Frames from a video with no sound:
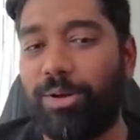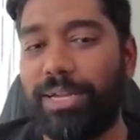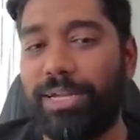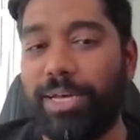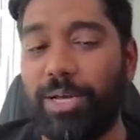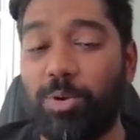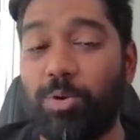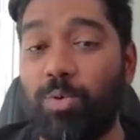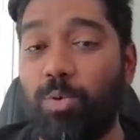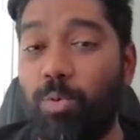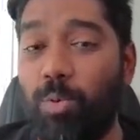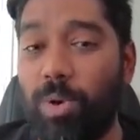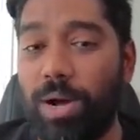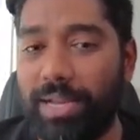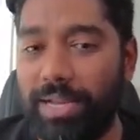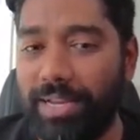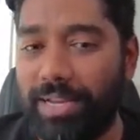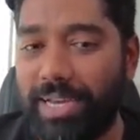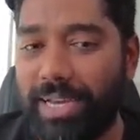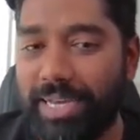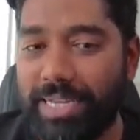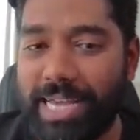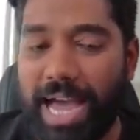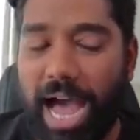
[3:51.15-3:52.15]
going to
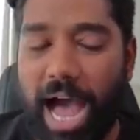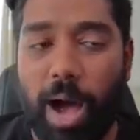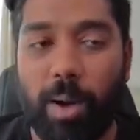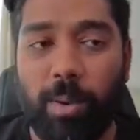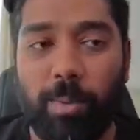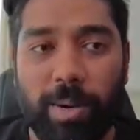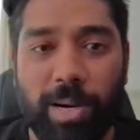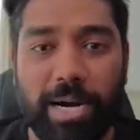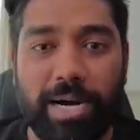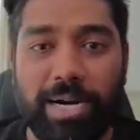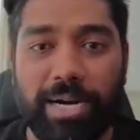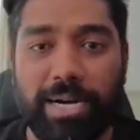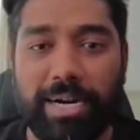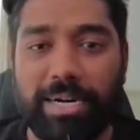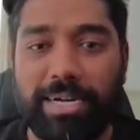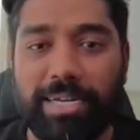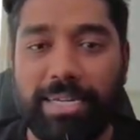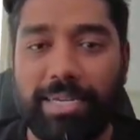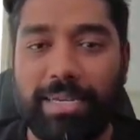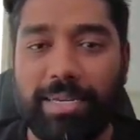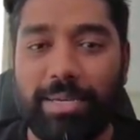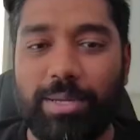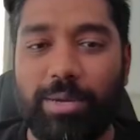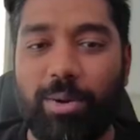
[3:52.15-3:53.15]
ruin our,
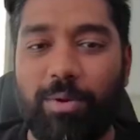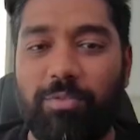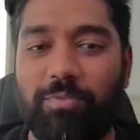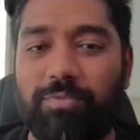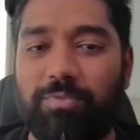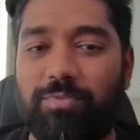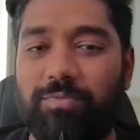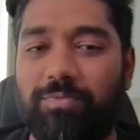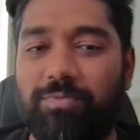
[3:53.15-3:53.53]
you know,